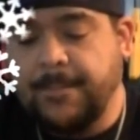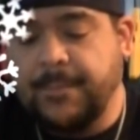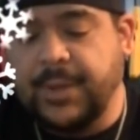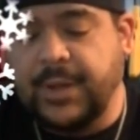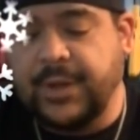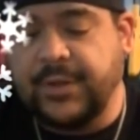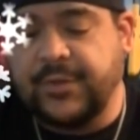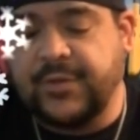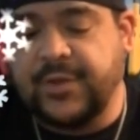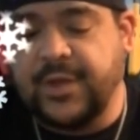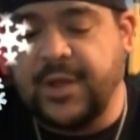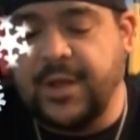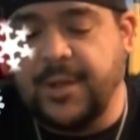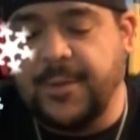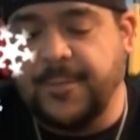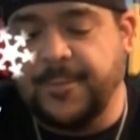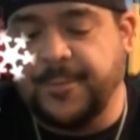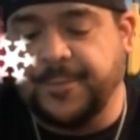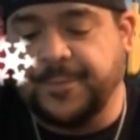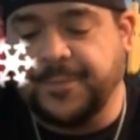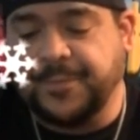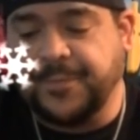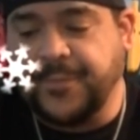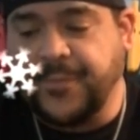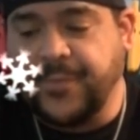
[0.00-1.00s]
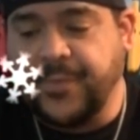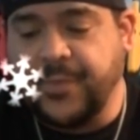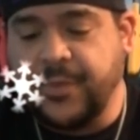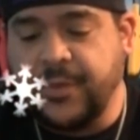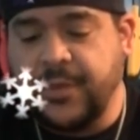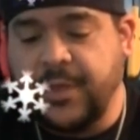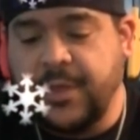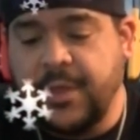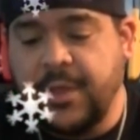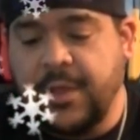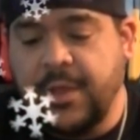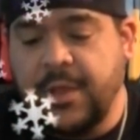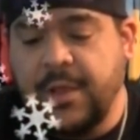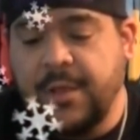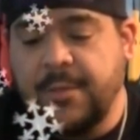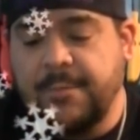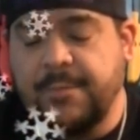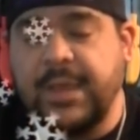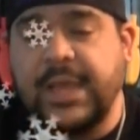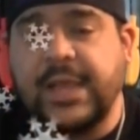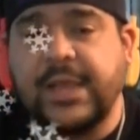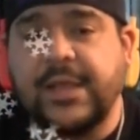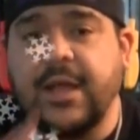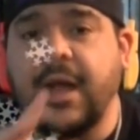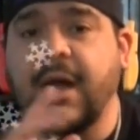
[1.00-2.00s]
But um,
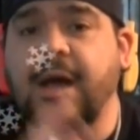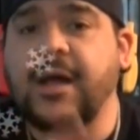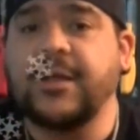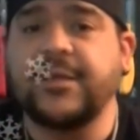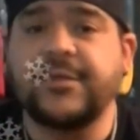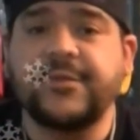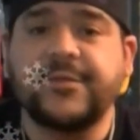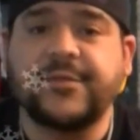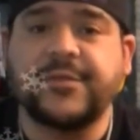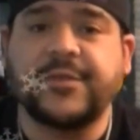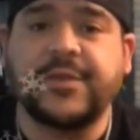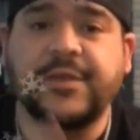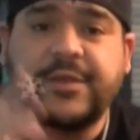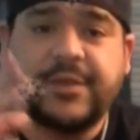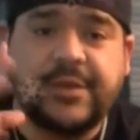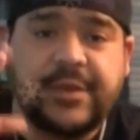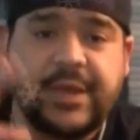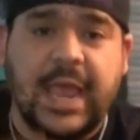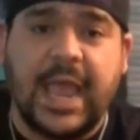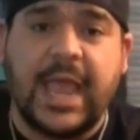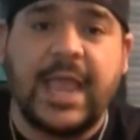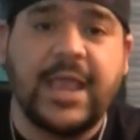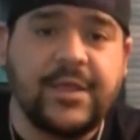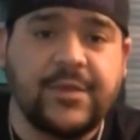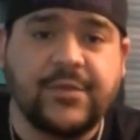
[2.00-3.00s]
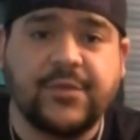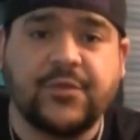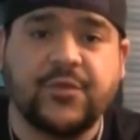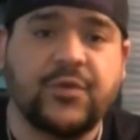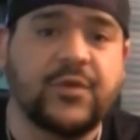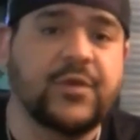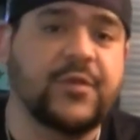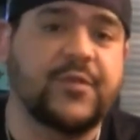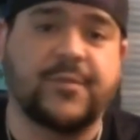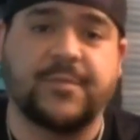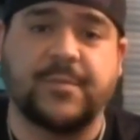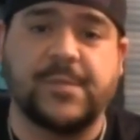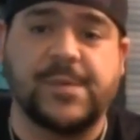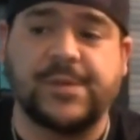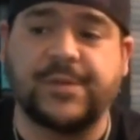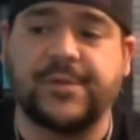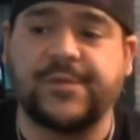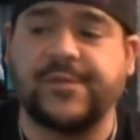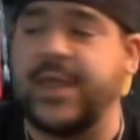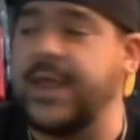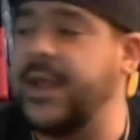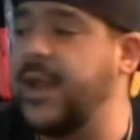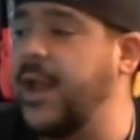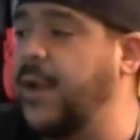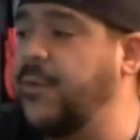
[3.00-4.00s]
because today is
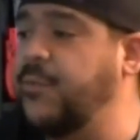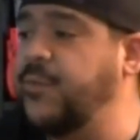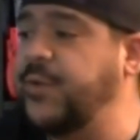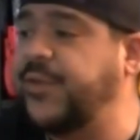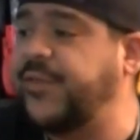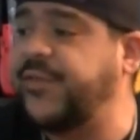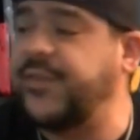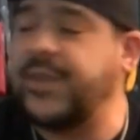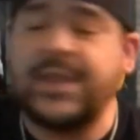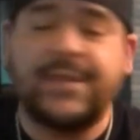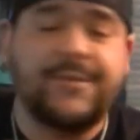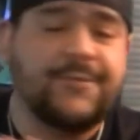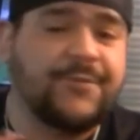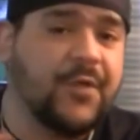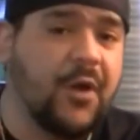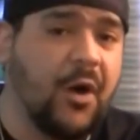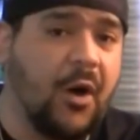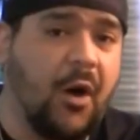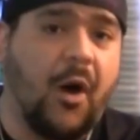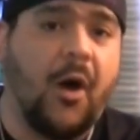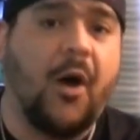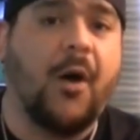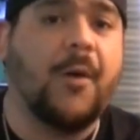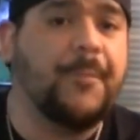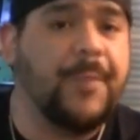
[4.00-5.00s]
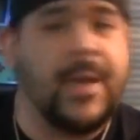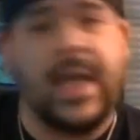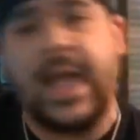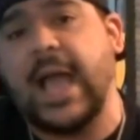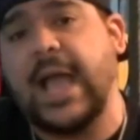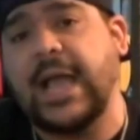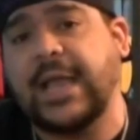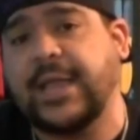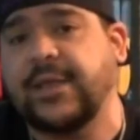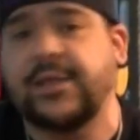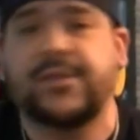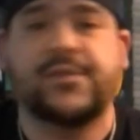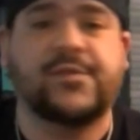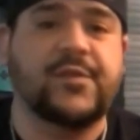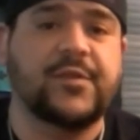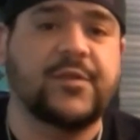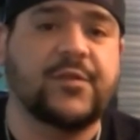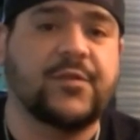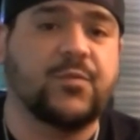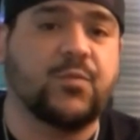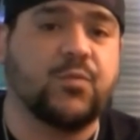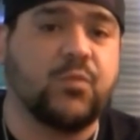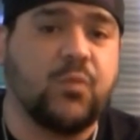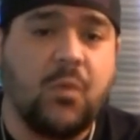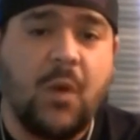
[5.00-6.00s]
Christmas and I received all
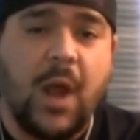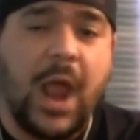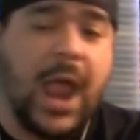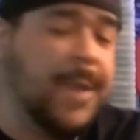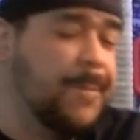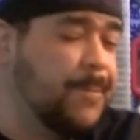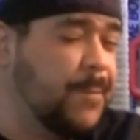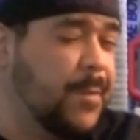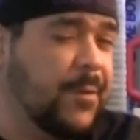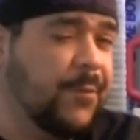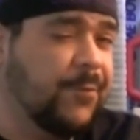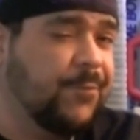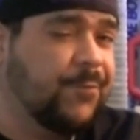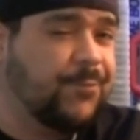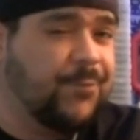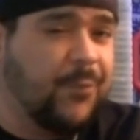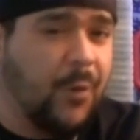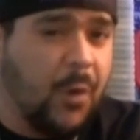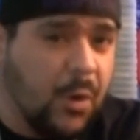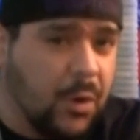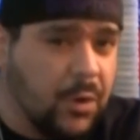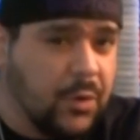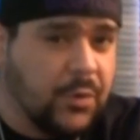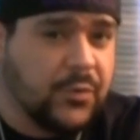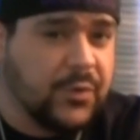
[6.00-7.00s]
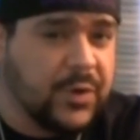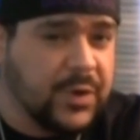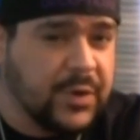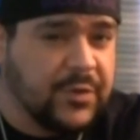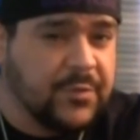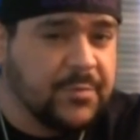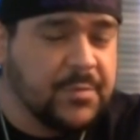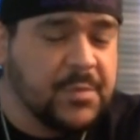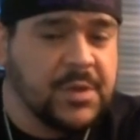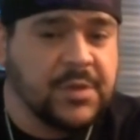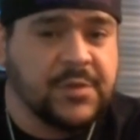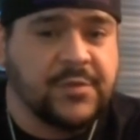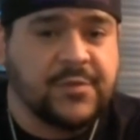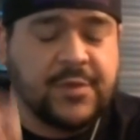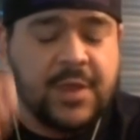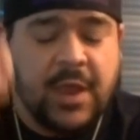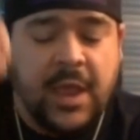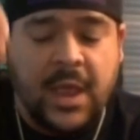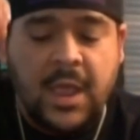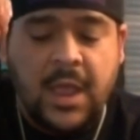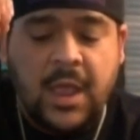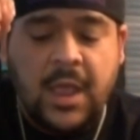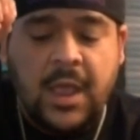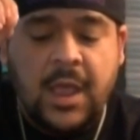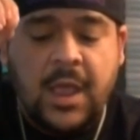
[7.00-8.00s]
packages right before Christmas,
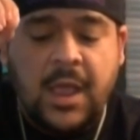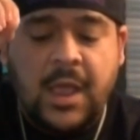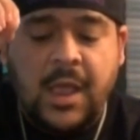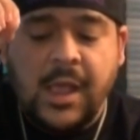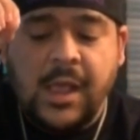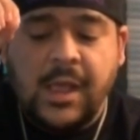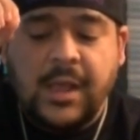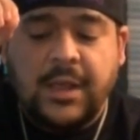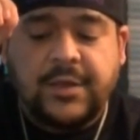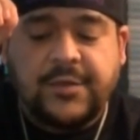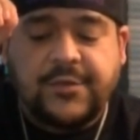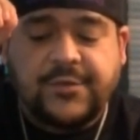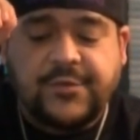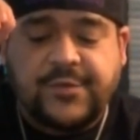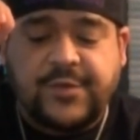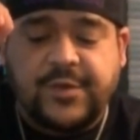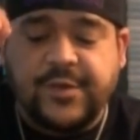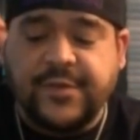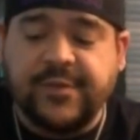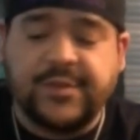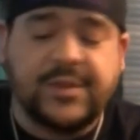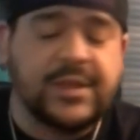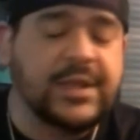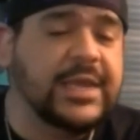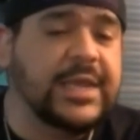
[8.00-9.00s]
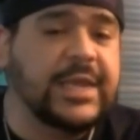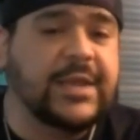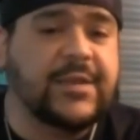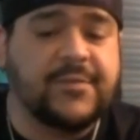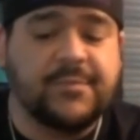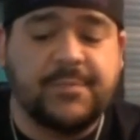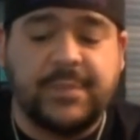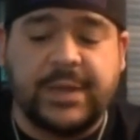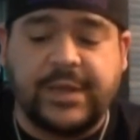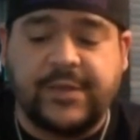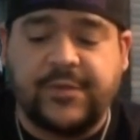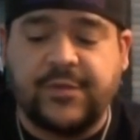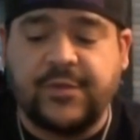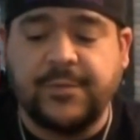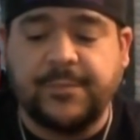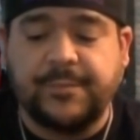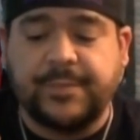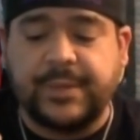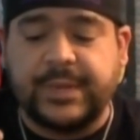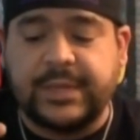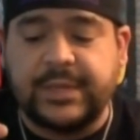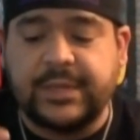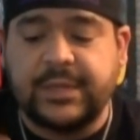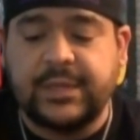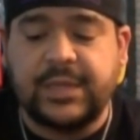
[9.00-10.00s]
just leads me to
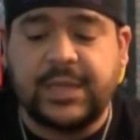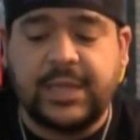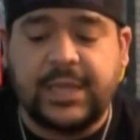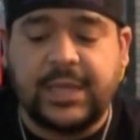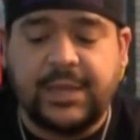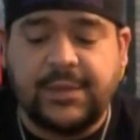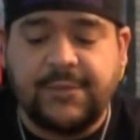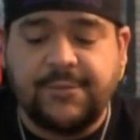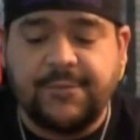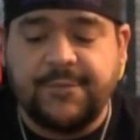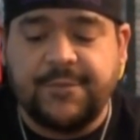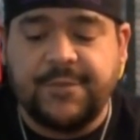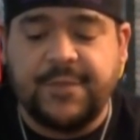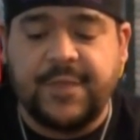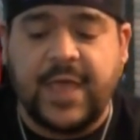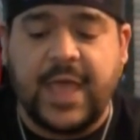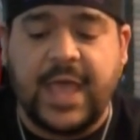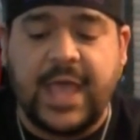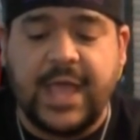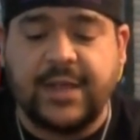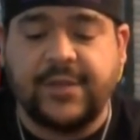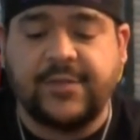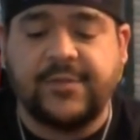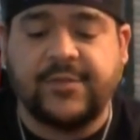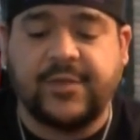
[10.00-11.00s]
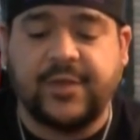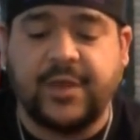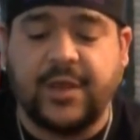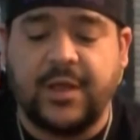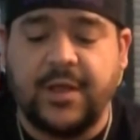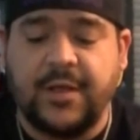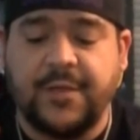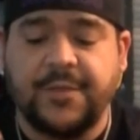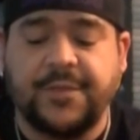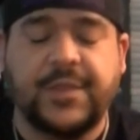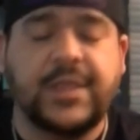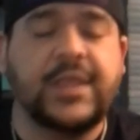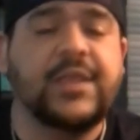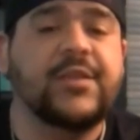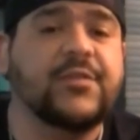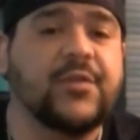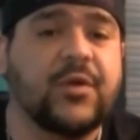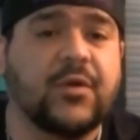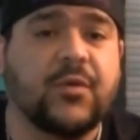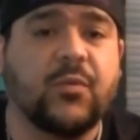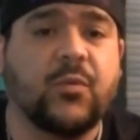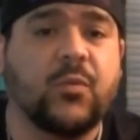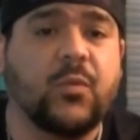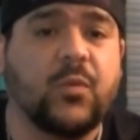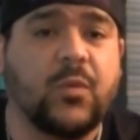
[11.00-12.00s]
believe that uh, these
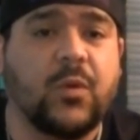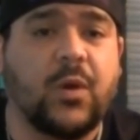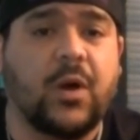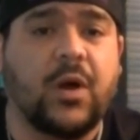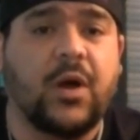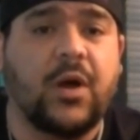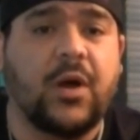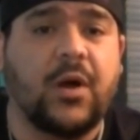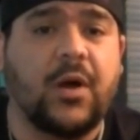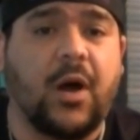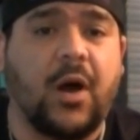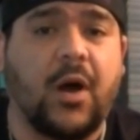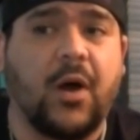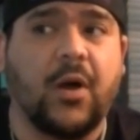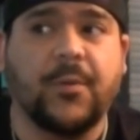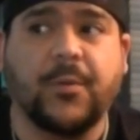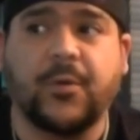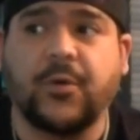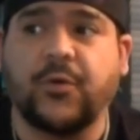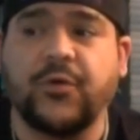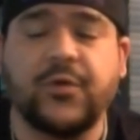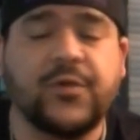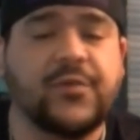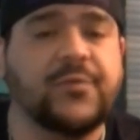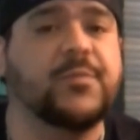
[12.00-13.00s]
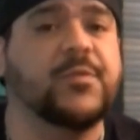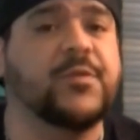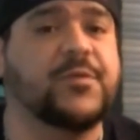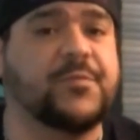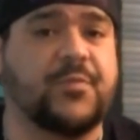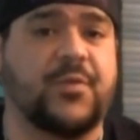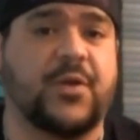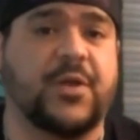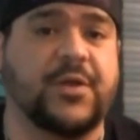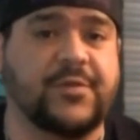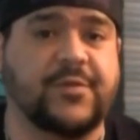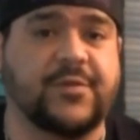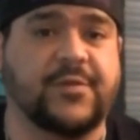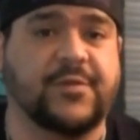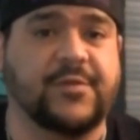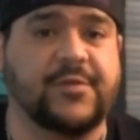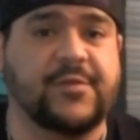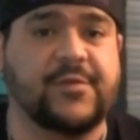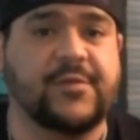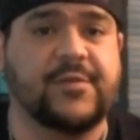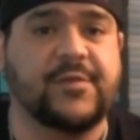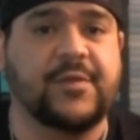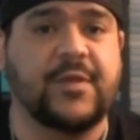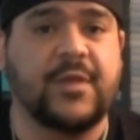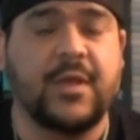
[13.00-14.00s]
are uh, our Christmas
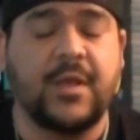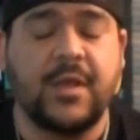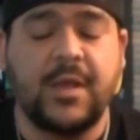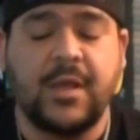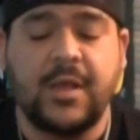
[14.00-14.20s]
presents.